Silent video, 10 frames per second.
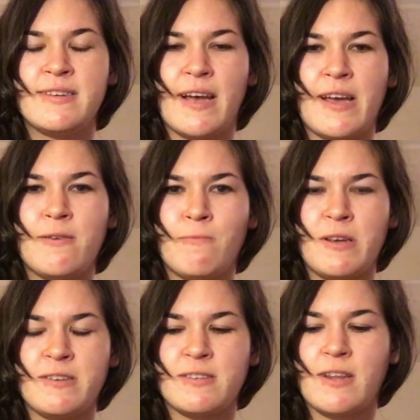Diane
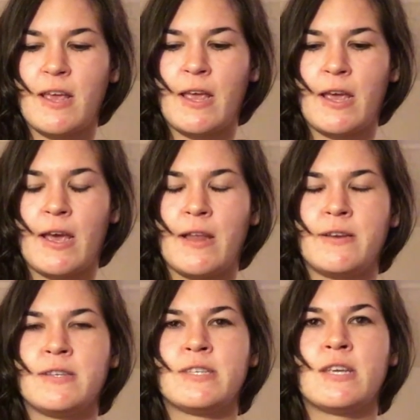Wiest,
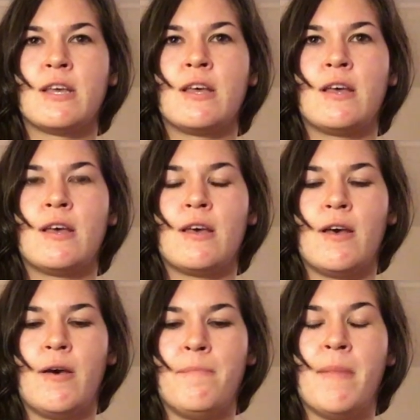and
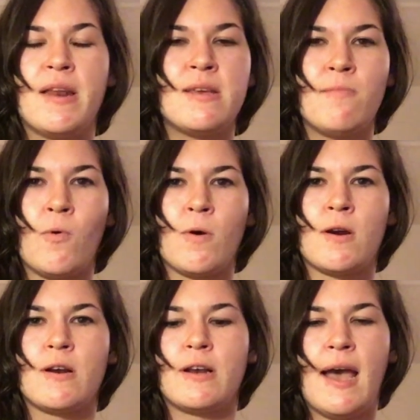many
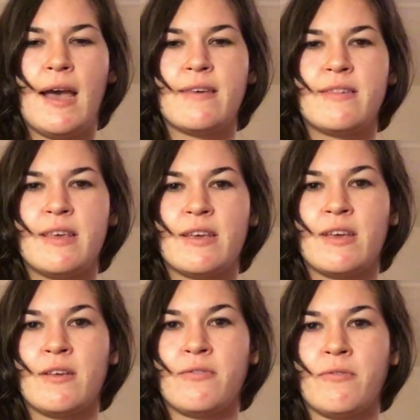more. I
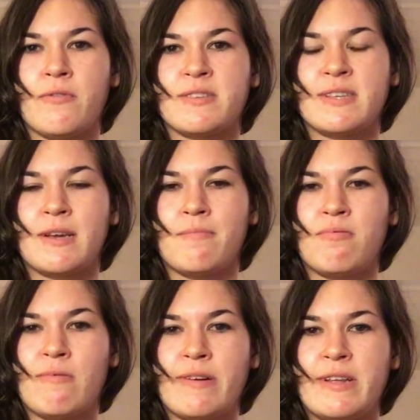think it looks like a
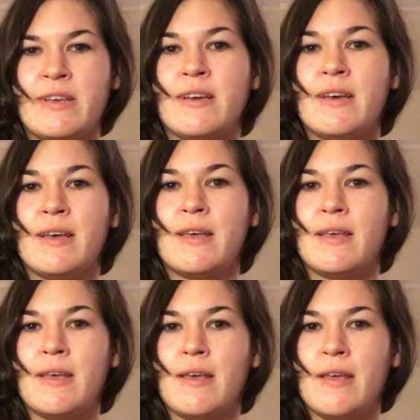pretty
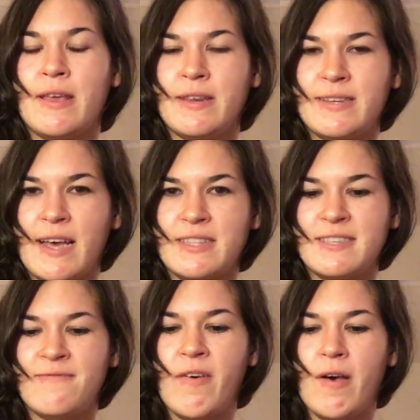
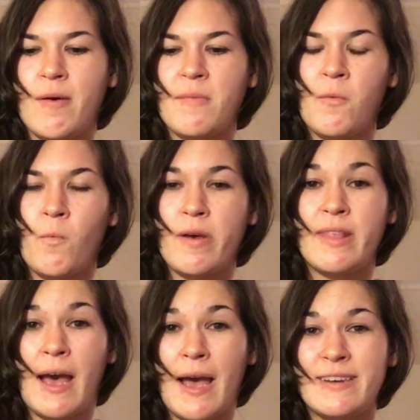intense film, one
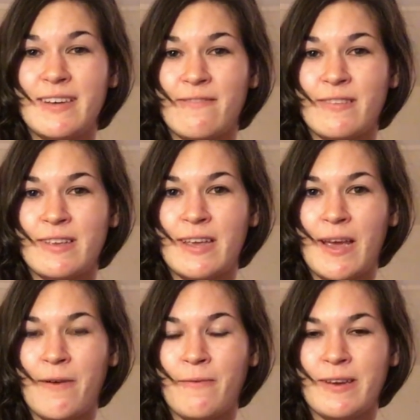that I definitely
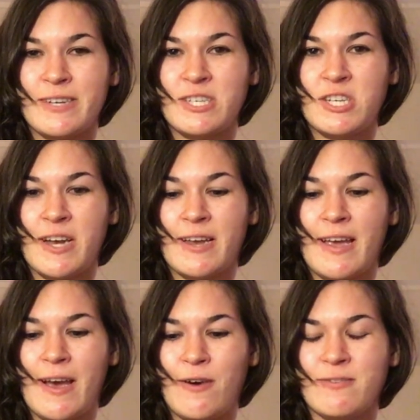can't wait to check
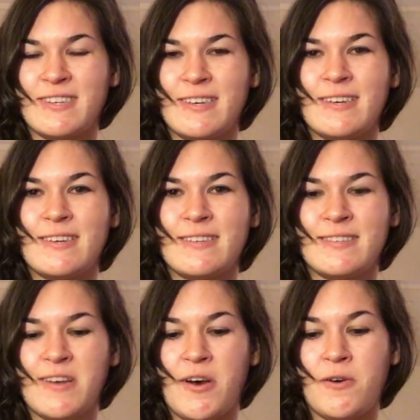out.
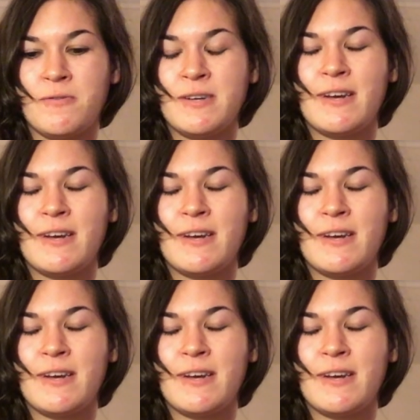So